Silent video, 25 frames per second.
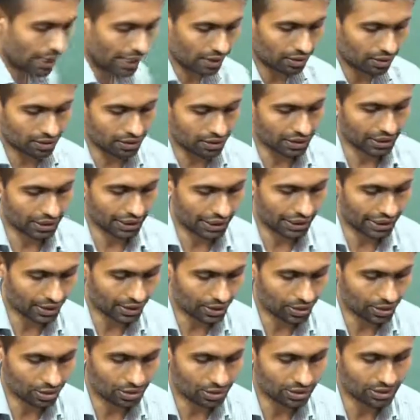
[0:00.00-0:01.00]
to add that
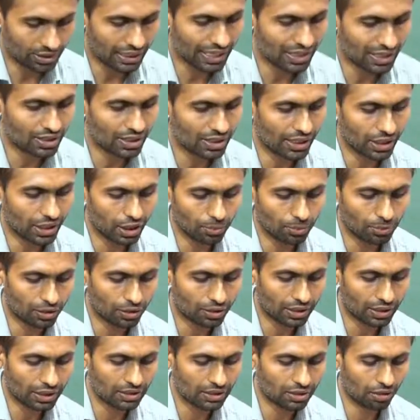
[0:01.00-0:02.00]
age, the last
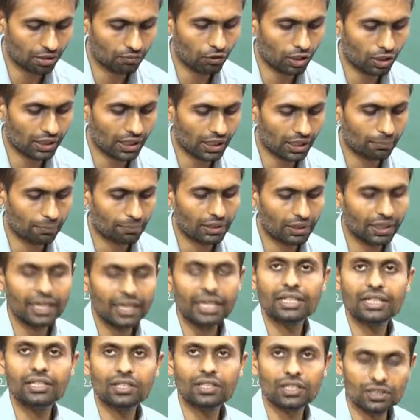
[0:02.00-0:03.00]
attribute. It is of what type?
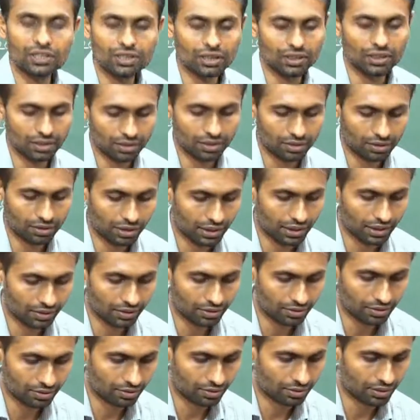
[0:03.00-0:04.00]
Integer.
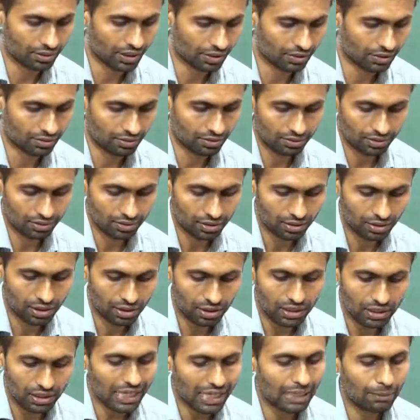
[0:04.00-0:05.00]
Yes, done.
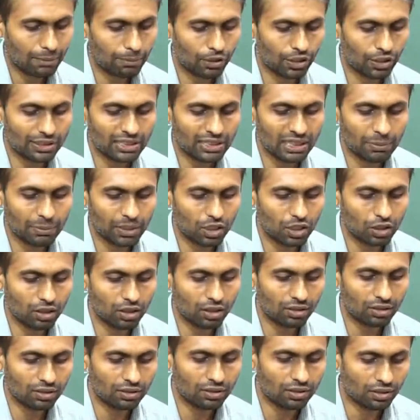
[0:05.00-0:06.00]
I'll put a
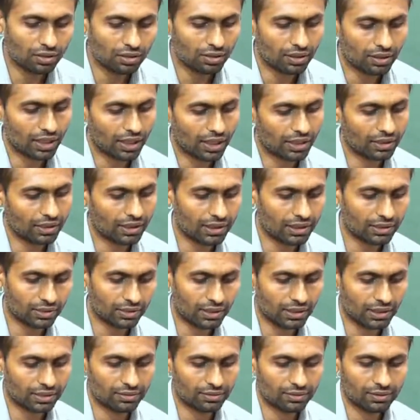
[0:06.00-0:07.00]
semicolon. Done. Yes,
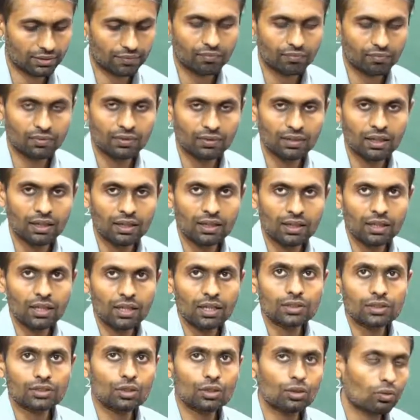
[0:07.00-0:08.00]
guys.
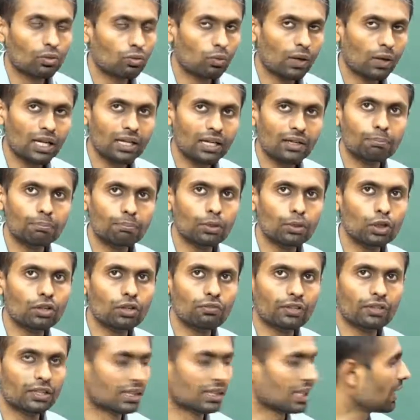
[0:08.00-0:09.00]
So one
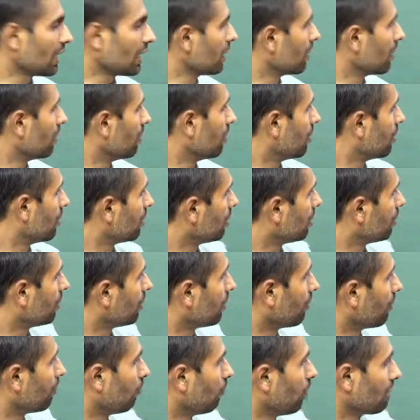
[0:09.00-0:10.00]
beautiful thing
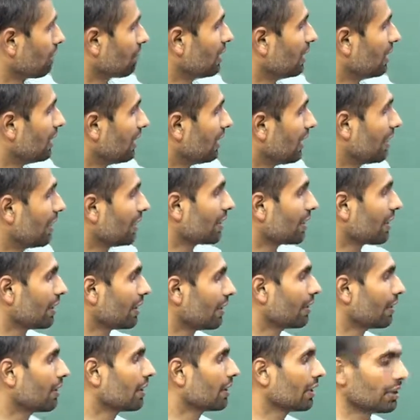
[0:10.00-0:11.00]
what we learned
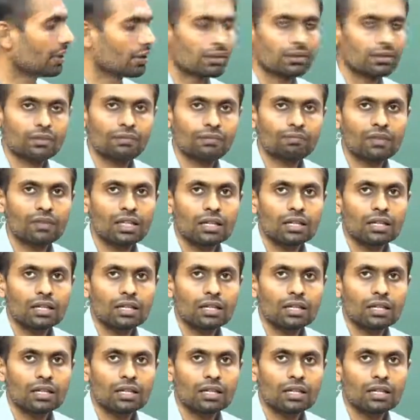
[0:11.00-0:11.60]
here is,